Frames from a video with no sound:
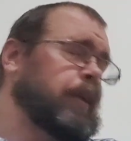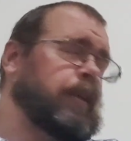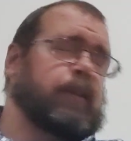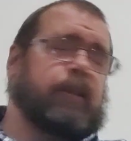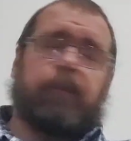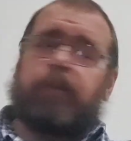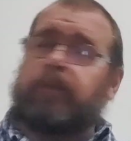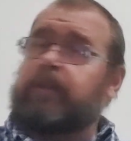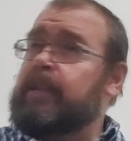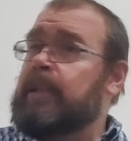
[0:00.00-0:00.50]

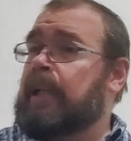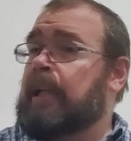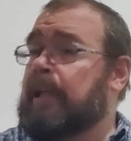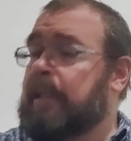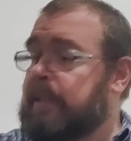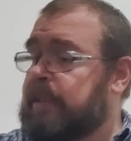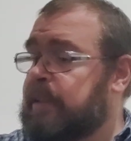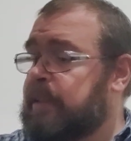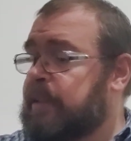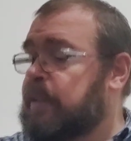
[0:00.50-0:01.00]
So it's
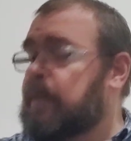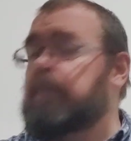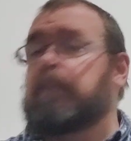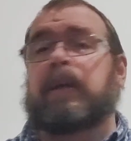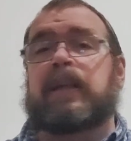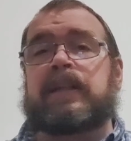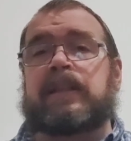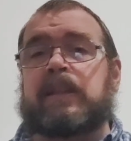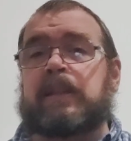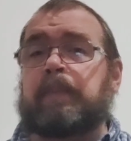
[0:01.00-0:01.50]
kind of just
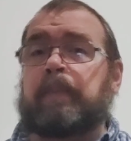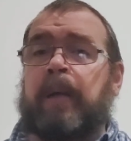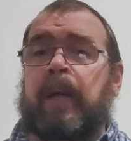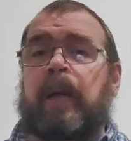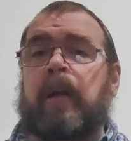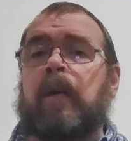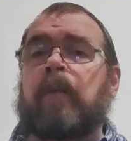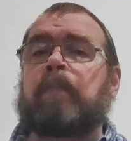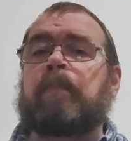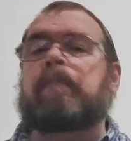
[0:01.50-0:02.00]
my
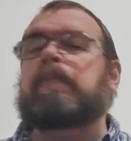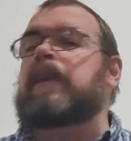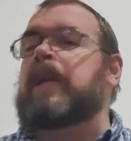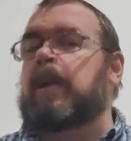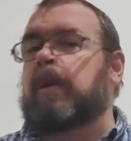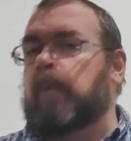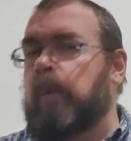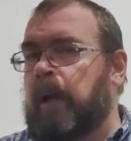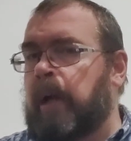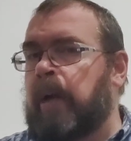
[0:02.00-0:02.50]
spare
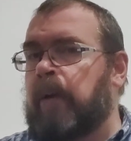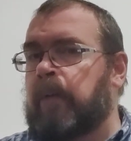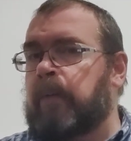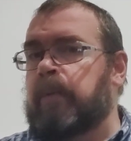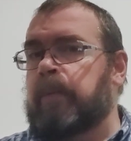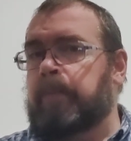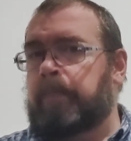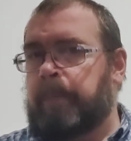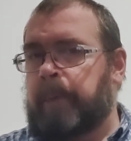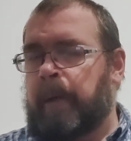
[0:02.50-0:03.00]
beat-around
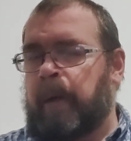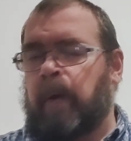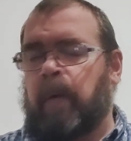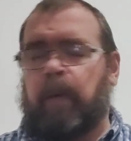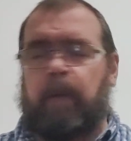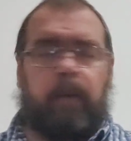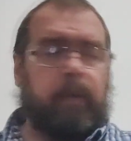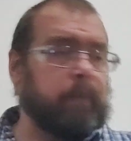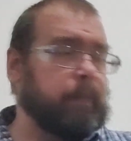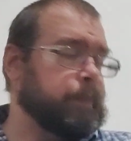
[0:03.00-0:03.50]
barrel.